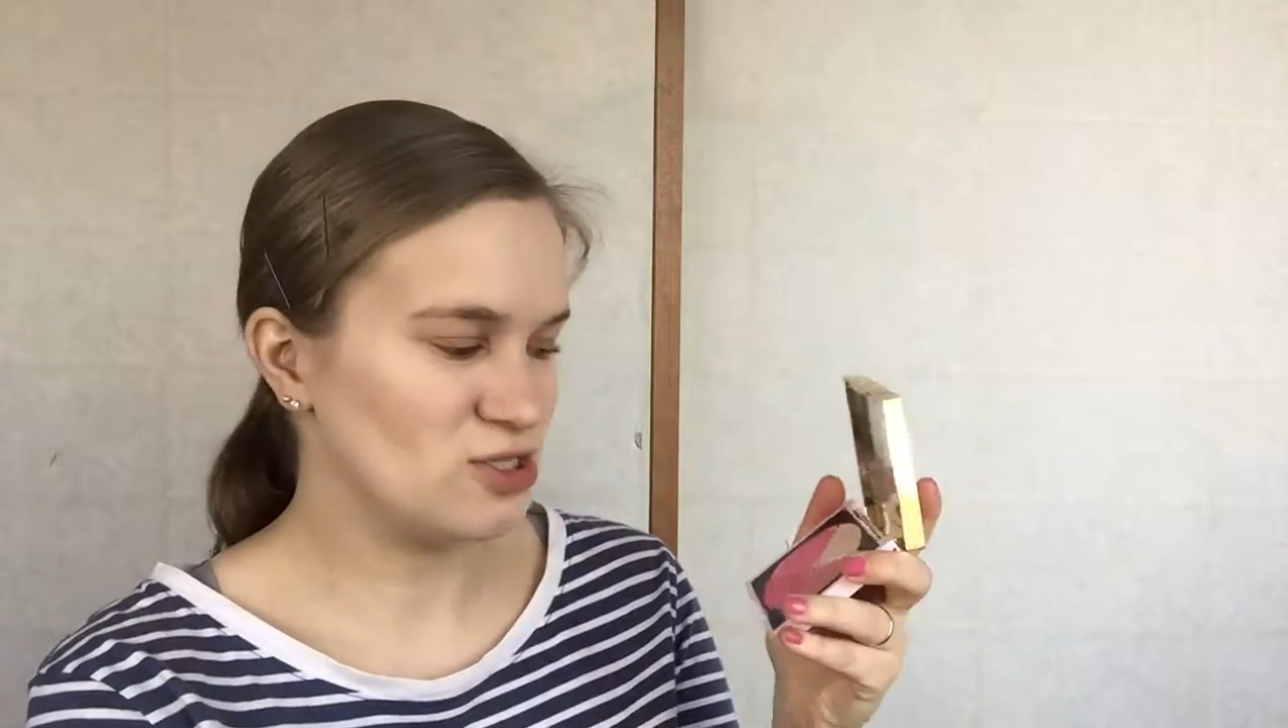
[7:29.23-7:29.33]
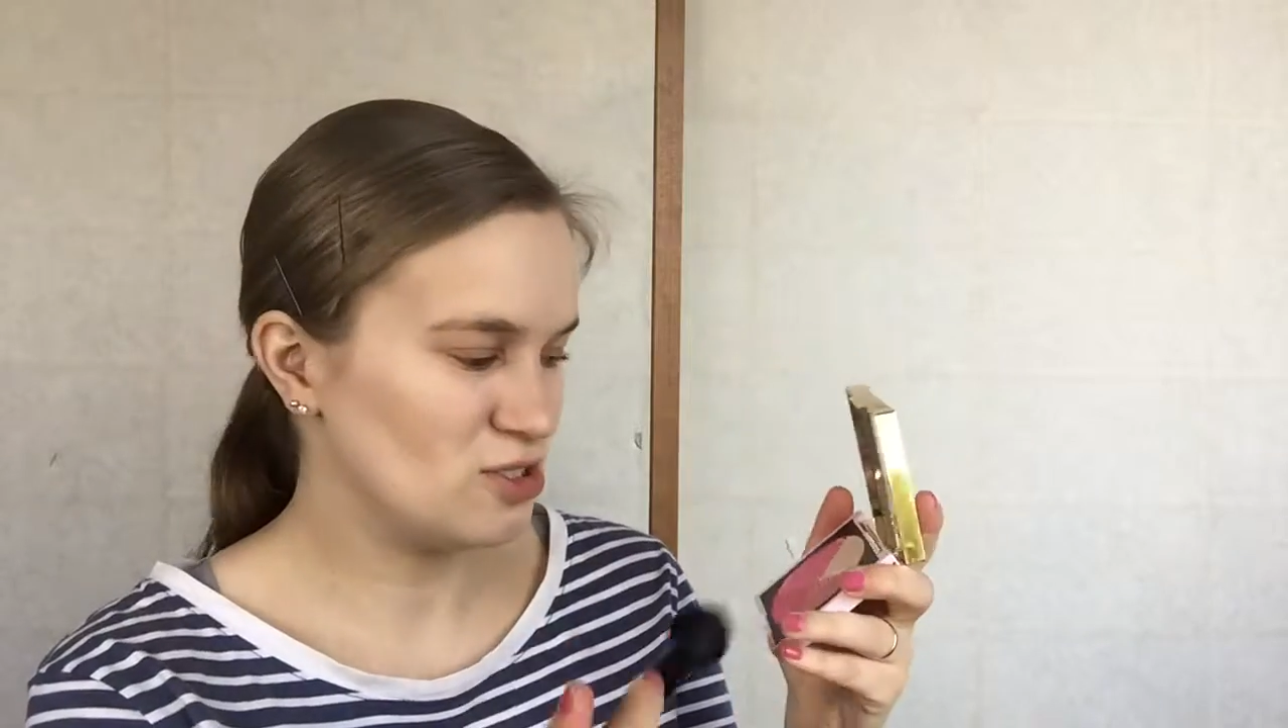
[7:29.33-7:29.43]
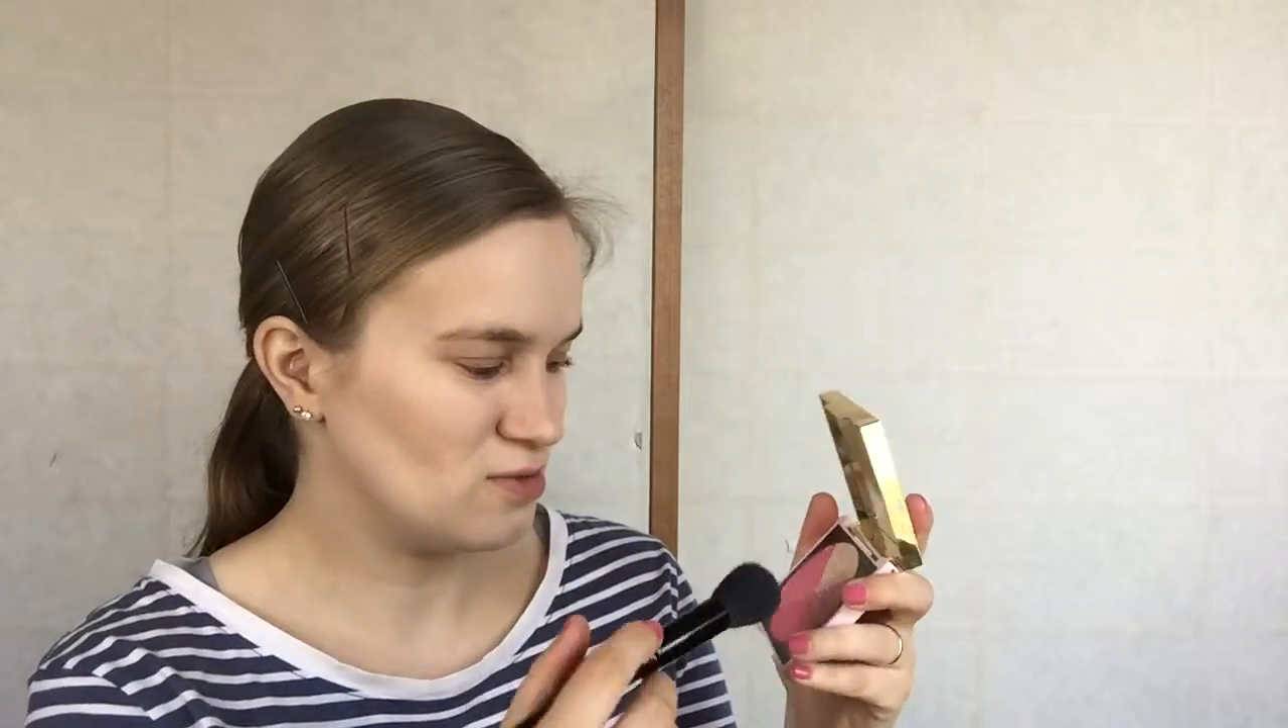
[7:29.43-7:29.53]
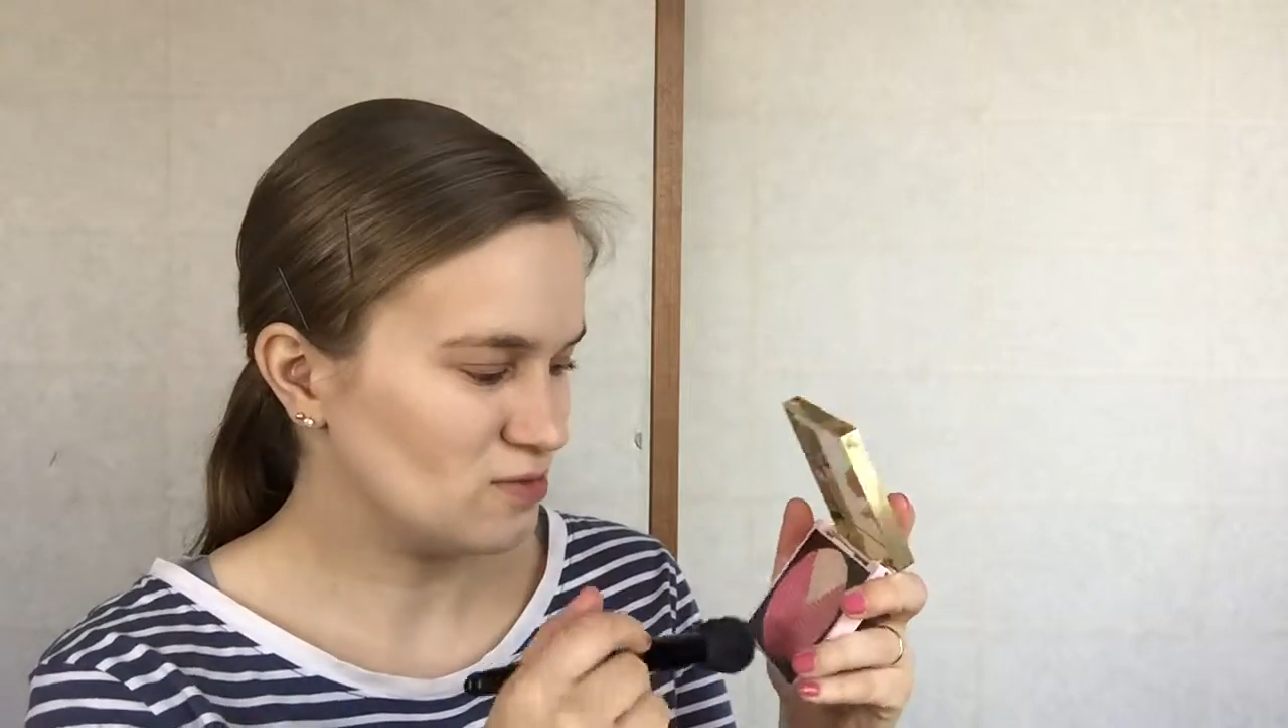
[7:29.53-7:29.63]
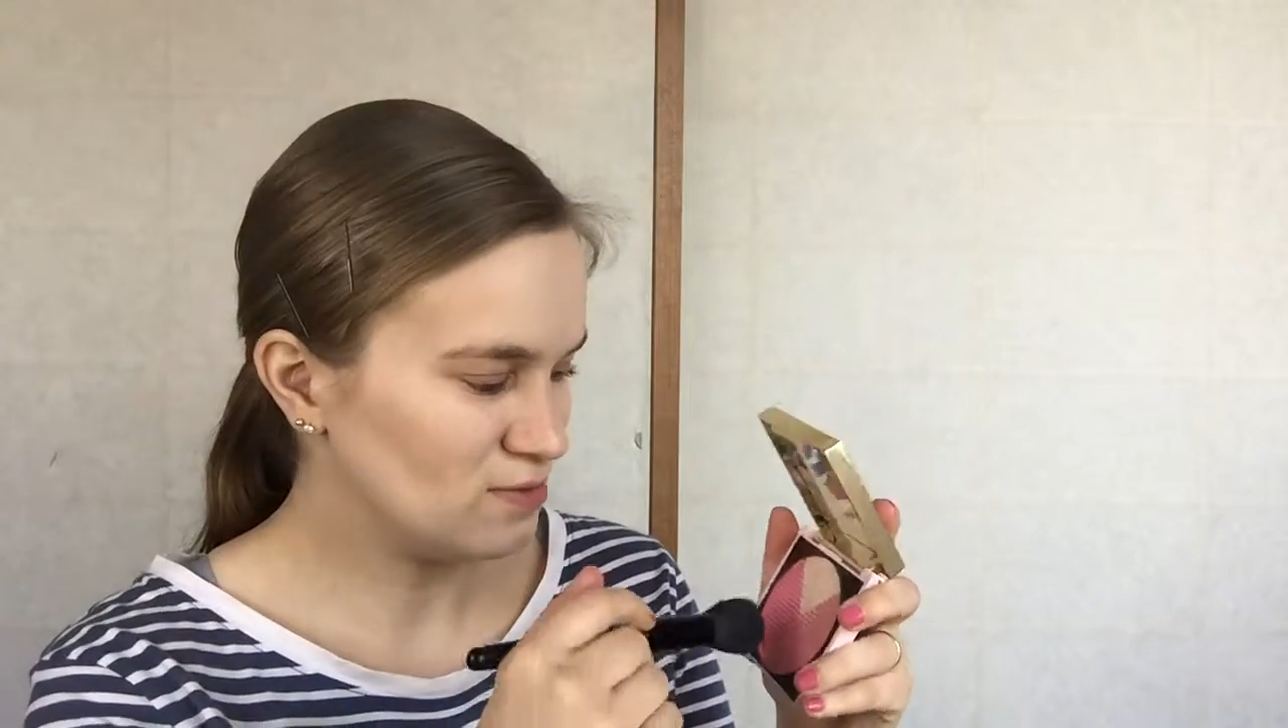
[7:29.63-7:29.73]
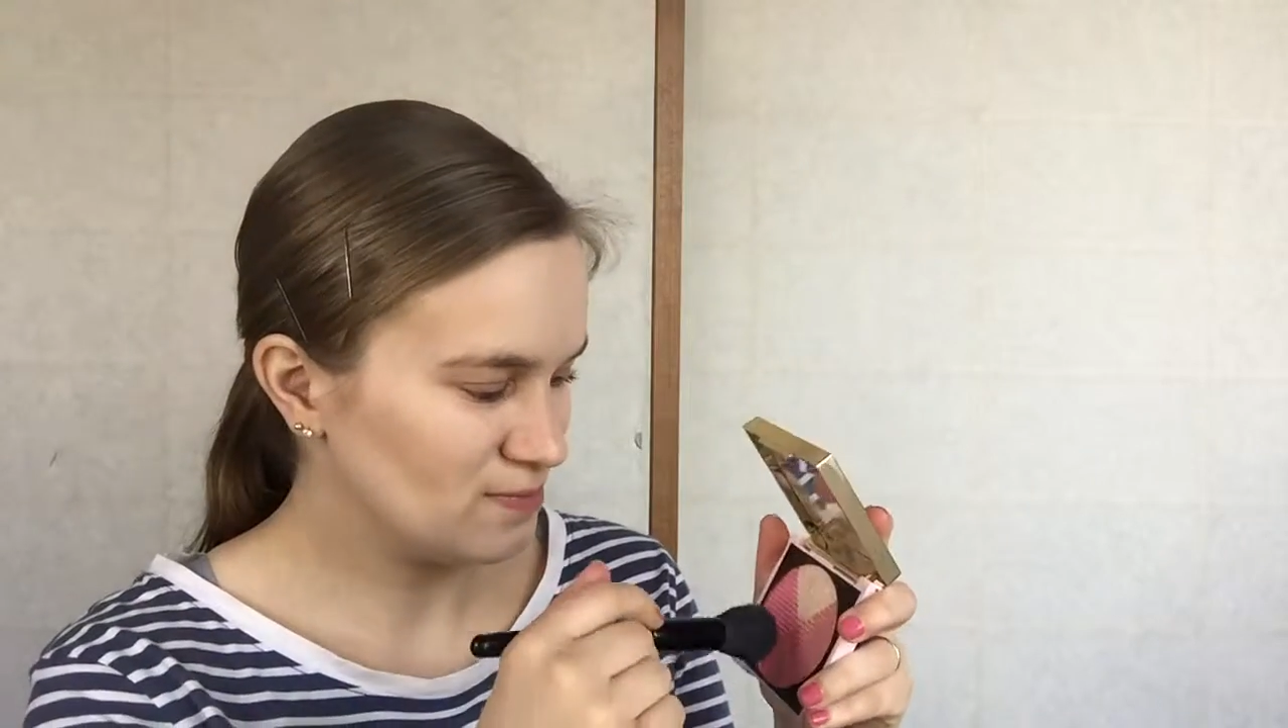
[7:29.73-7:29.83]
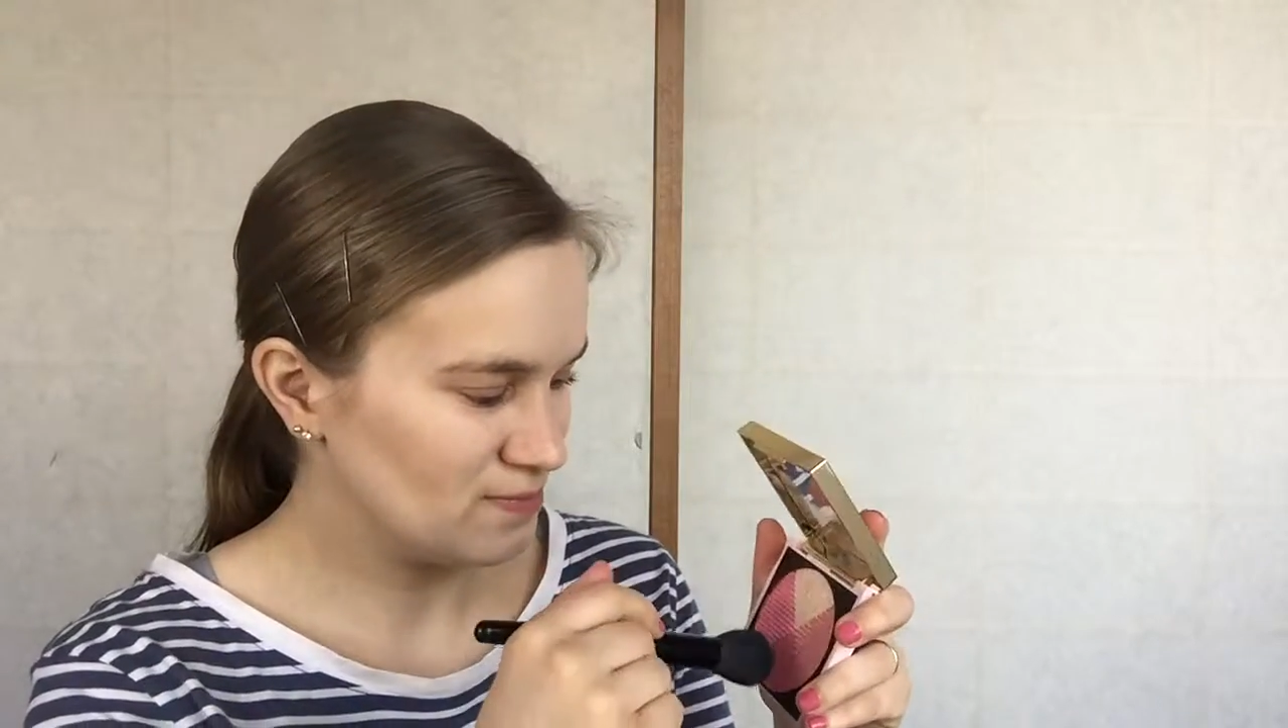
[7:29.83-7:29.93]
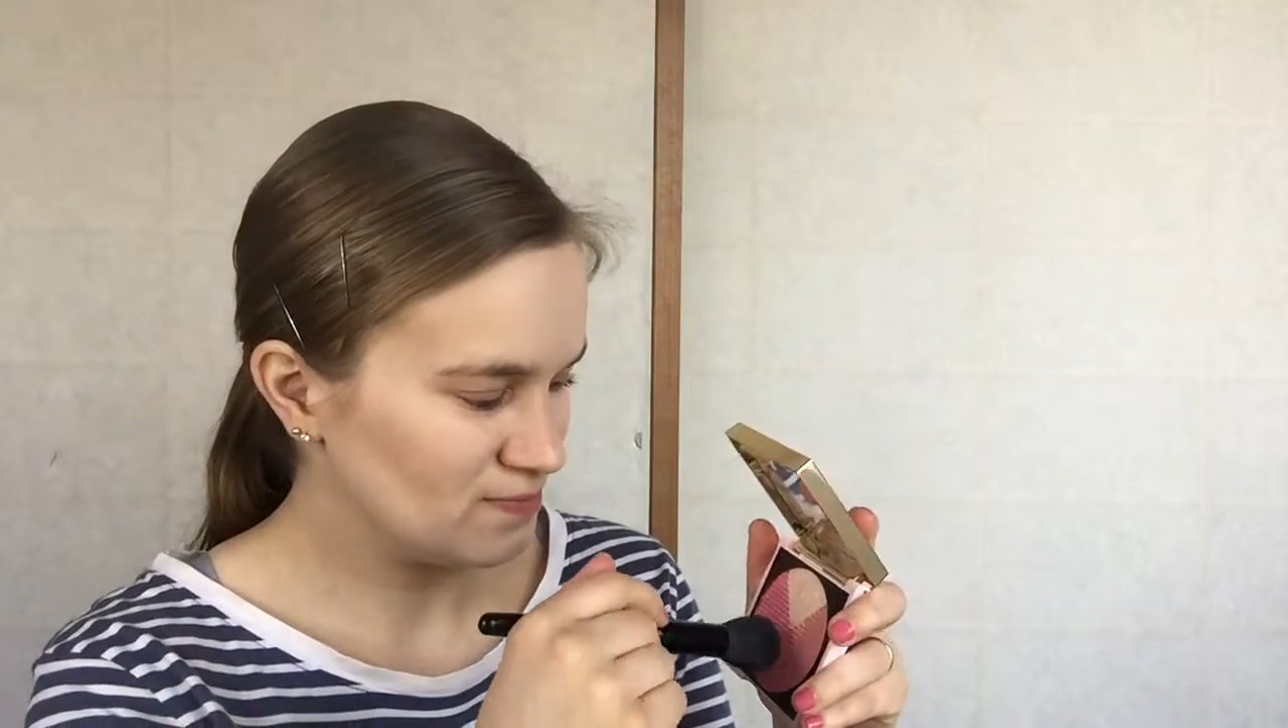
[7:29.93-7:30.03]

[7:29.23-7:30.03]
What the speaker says: 2.